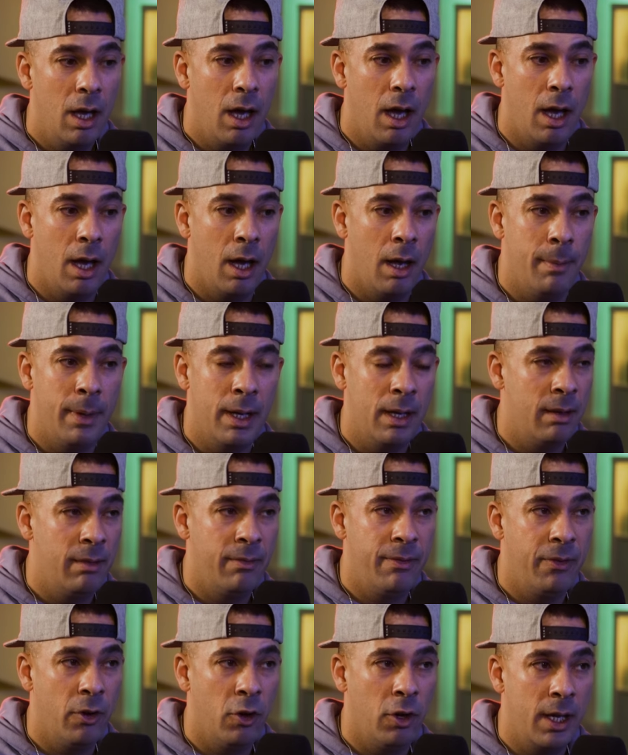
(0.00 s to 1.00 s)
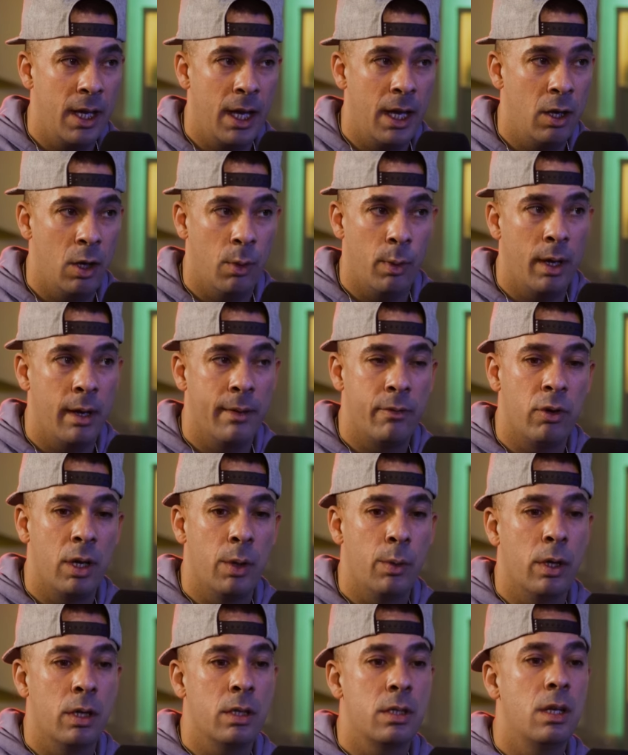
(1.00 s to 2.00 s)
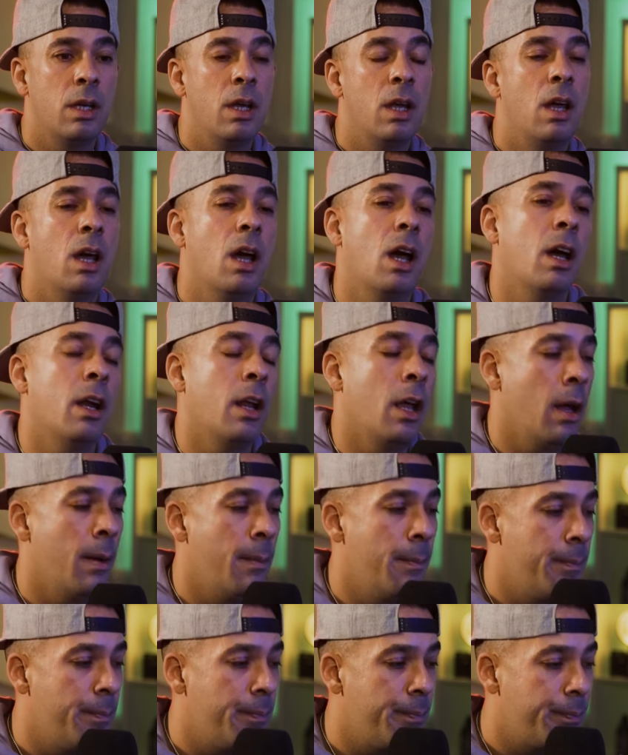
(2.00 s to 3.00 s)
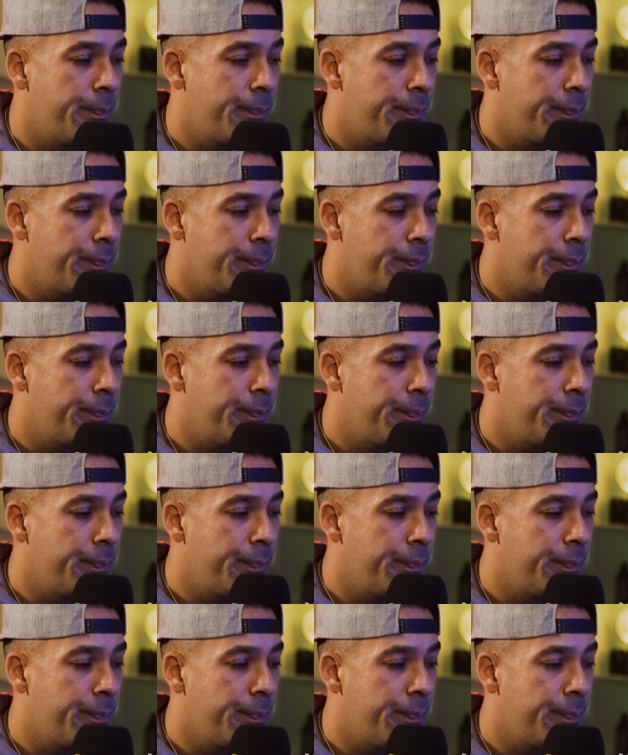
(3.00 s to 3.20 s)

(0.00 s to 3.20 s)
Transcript: in 48 or whenever it was. And